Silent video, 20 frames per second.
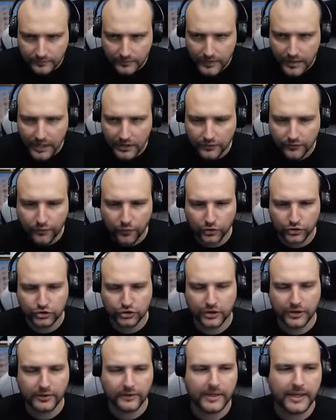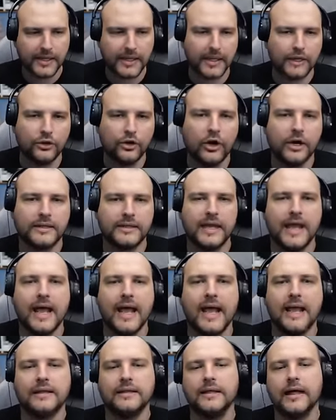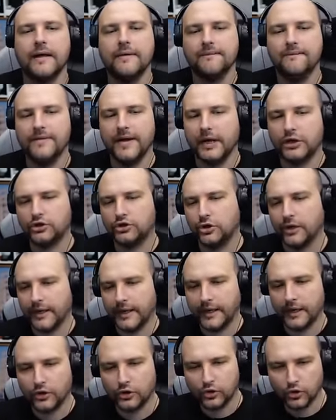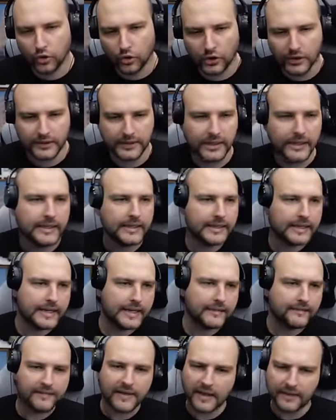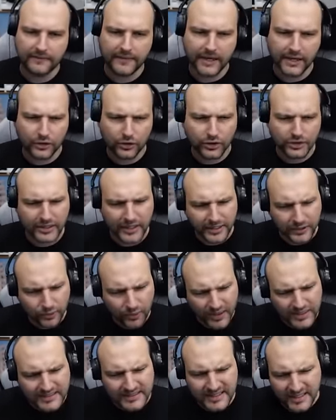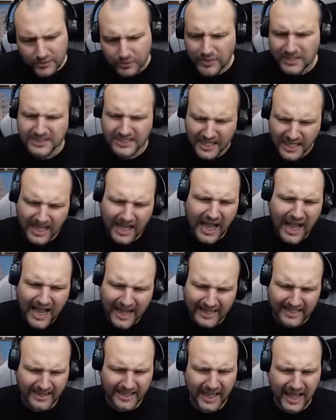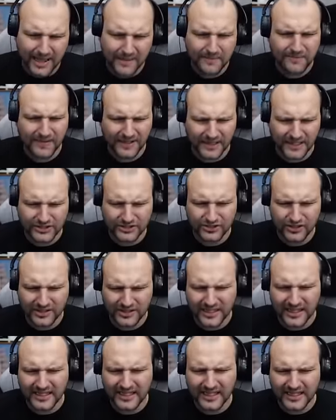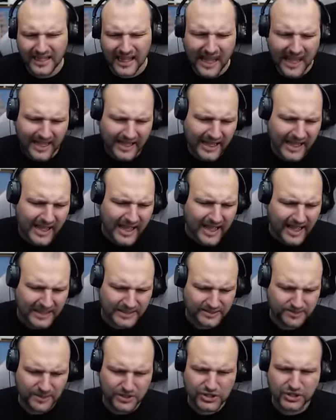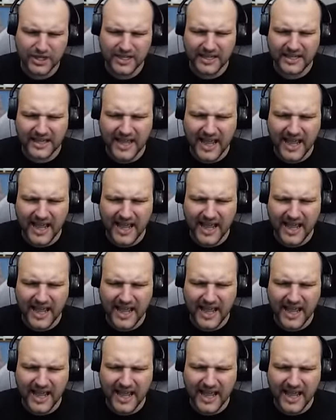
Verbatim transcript: Unfortunately, we cannot. And victory. Good very very good it was it was a hard game fellas not gonna lie especially the